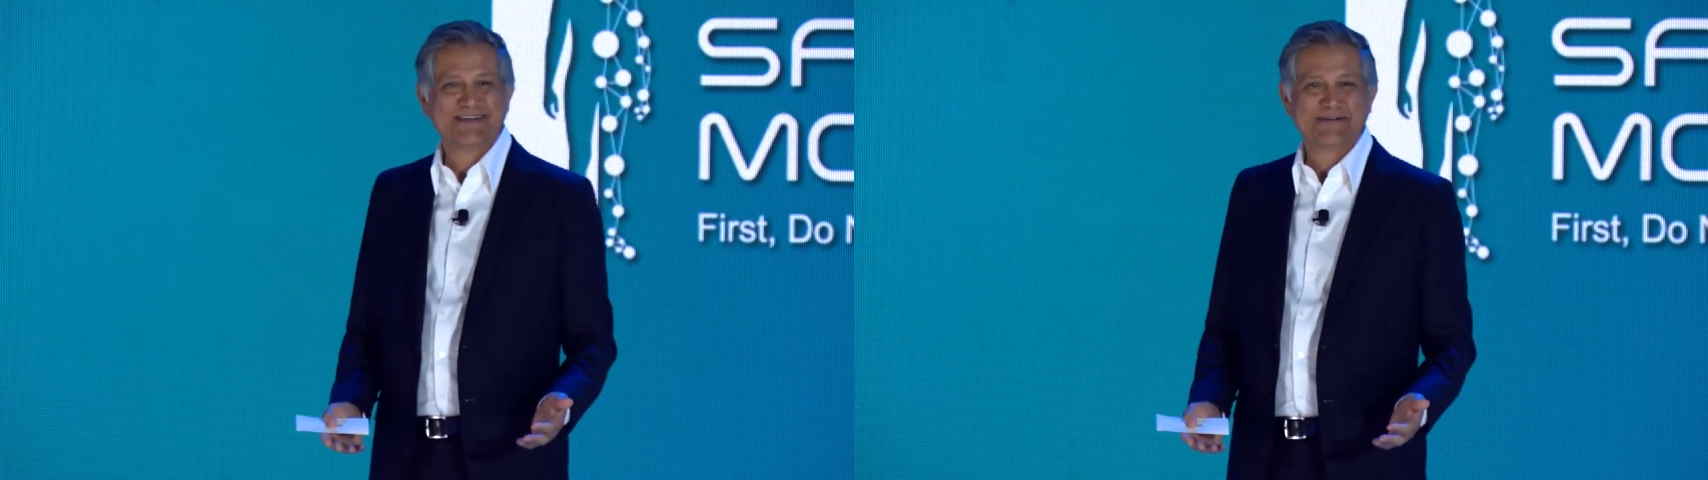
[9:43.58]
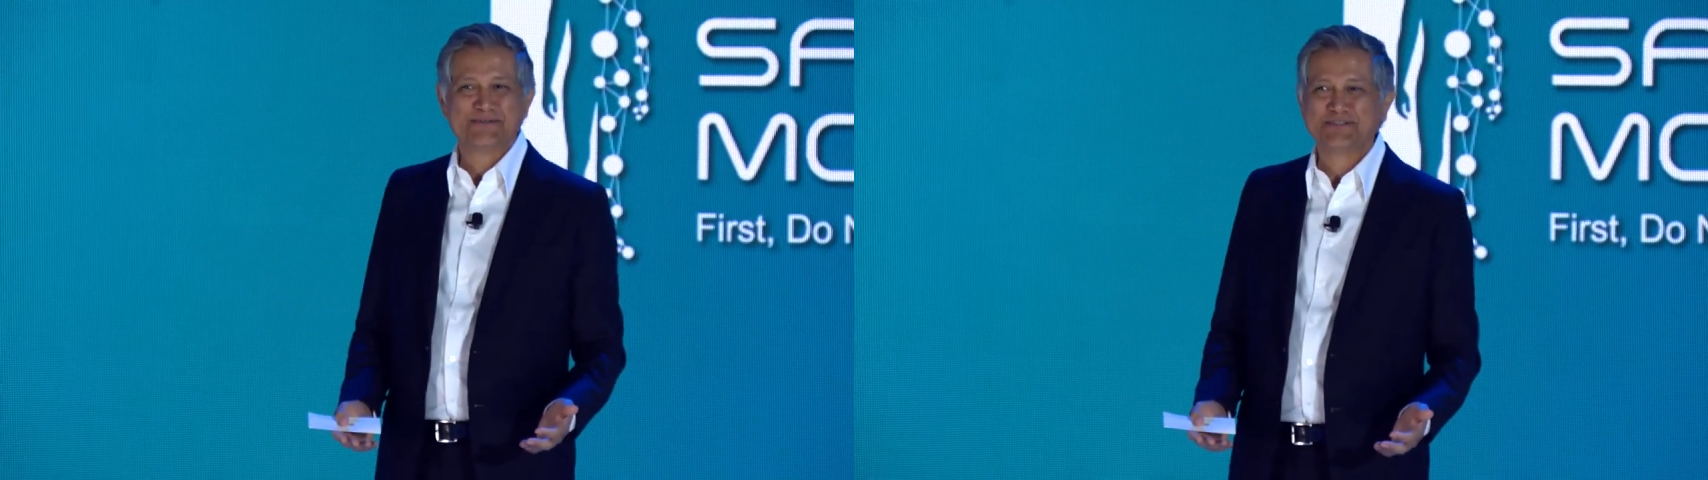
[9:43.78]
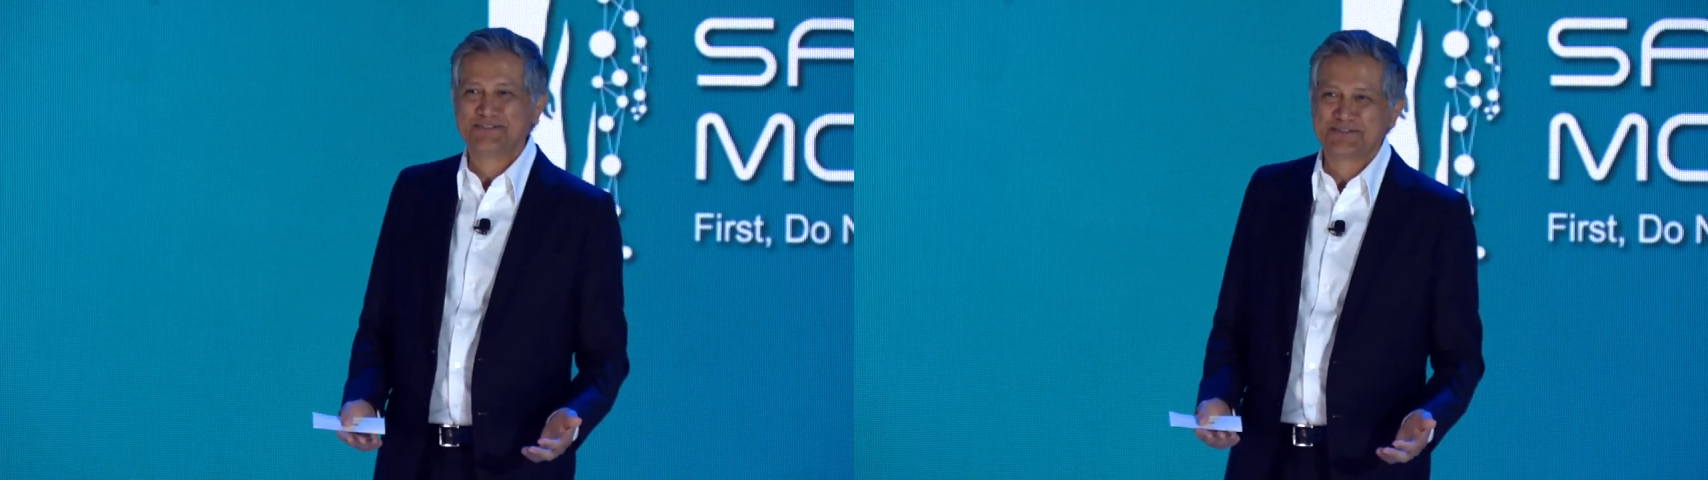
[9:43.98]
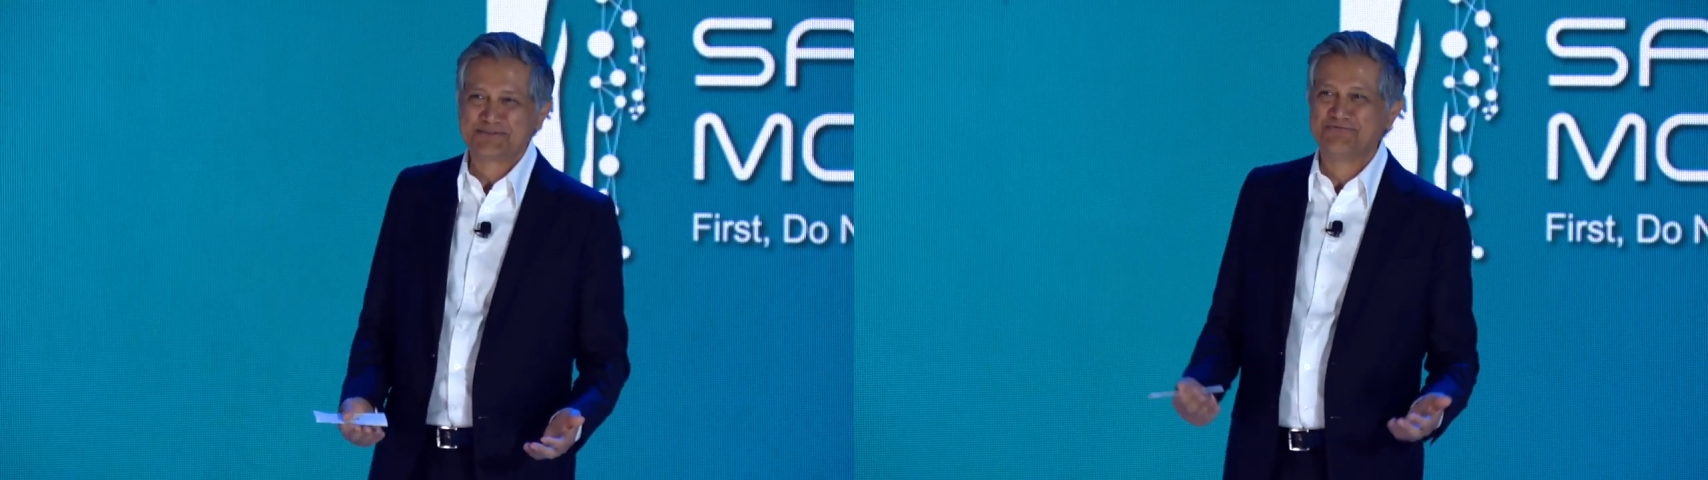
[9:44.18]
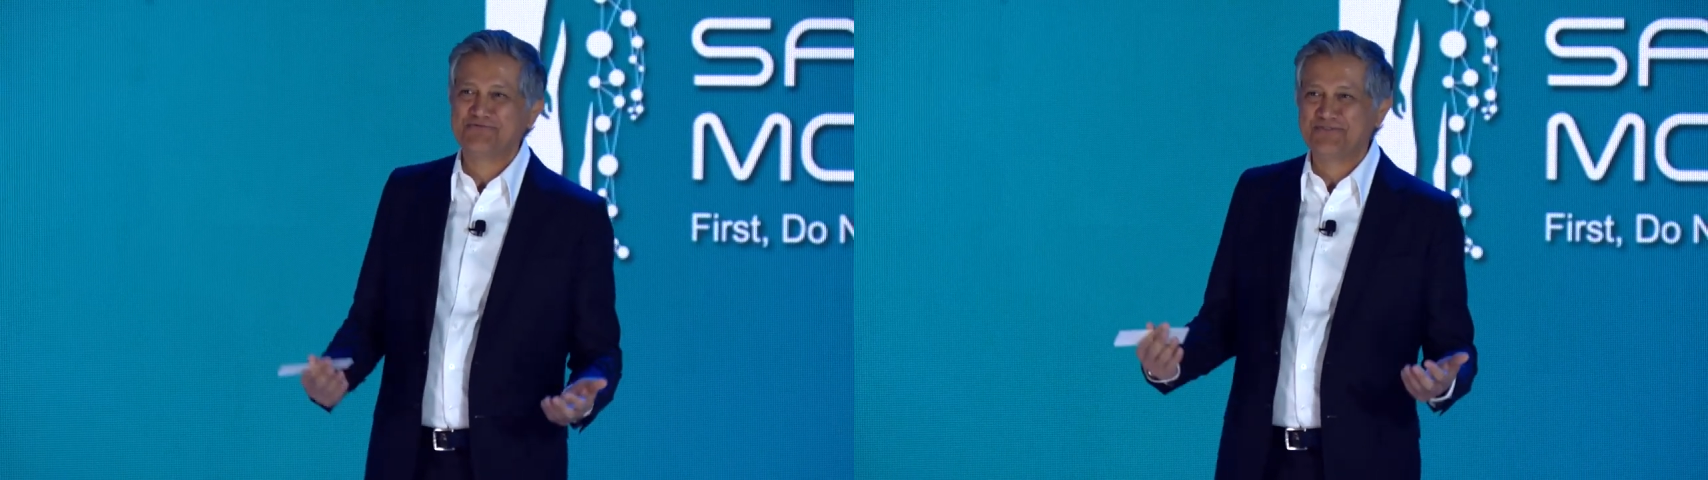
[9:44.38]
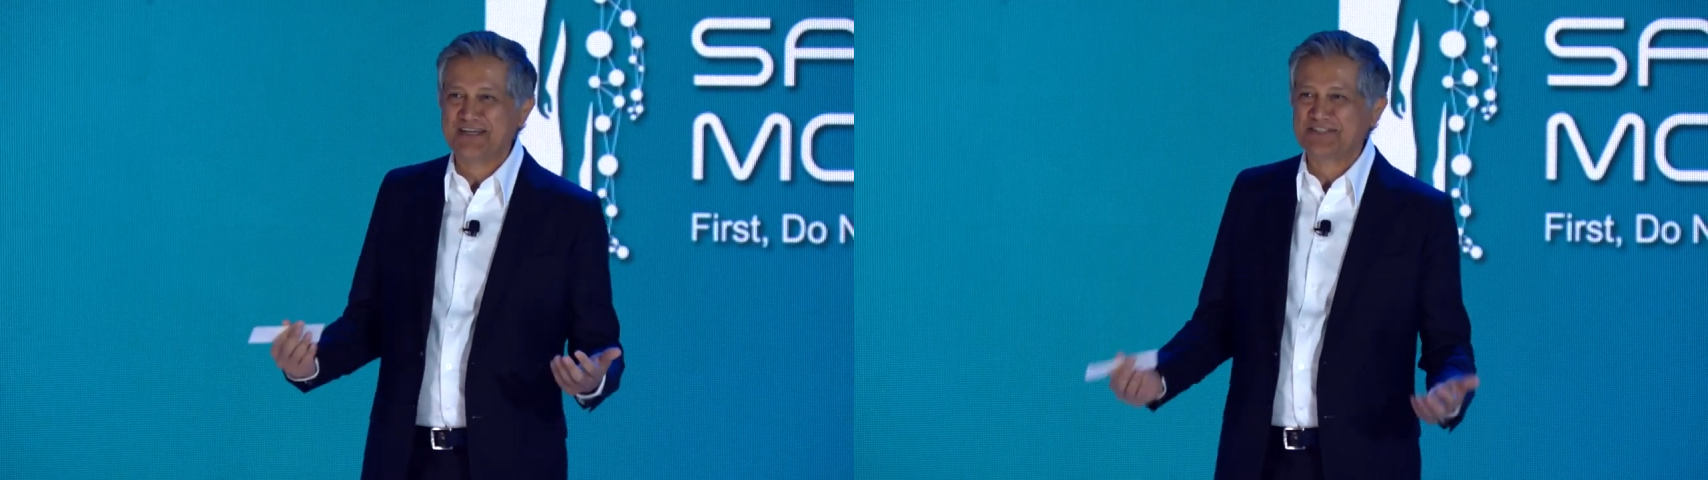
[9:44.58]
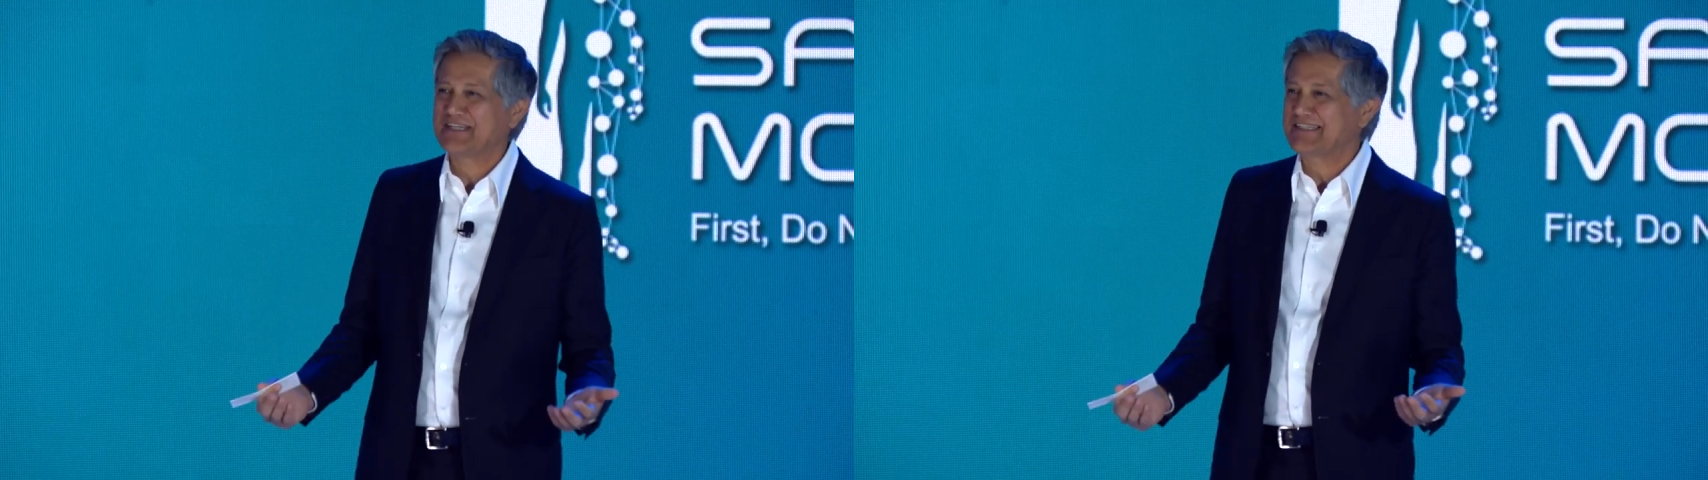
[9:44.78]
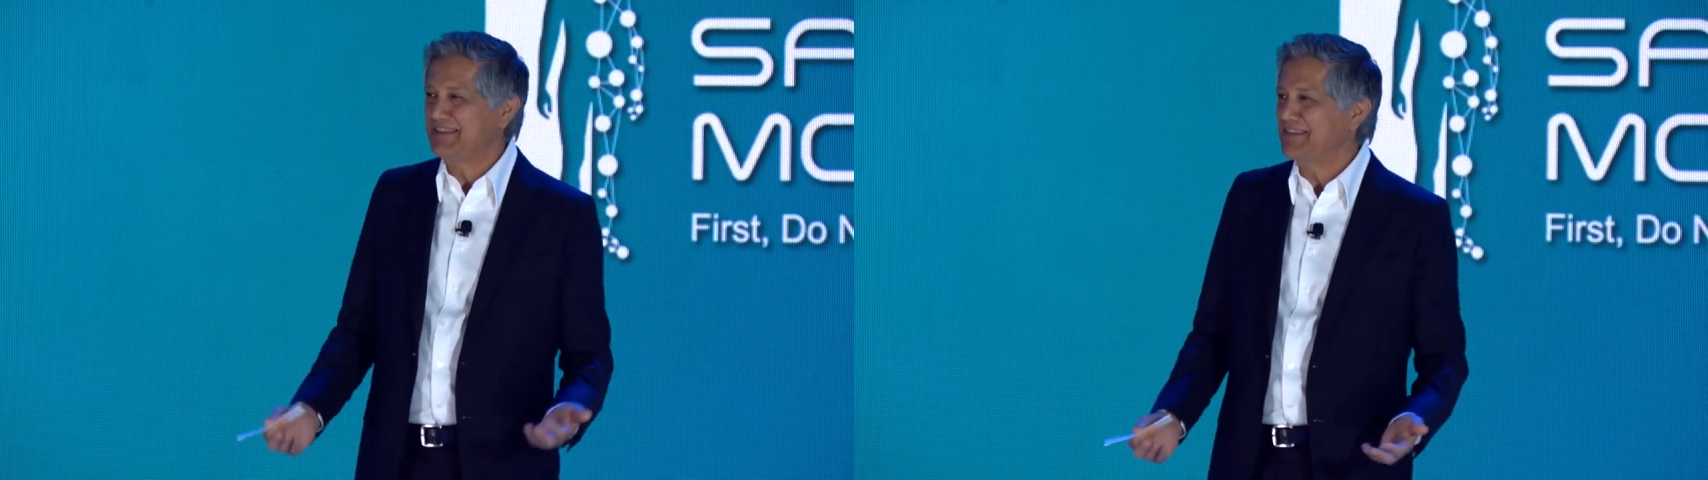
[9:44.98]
which is fixing the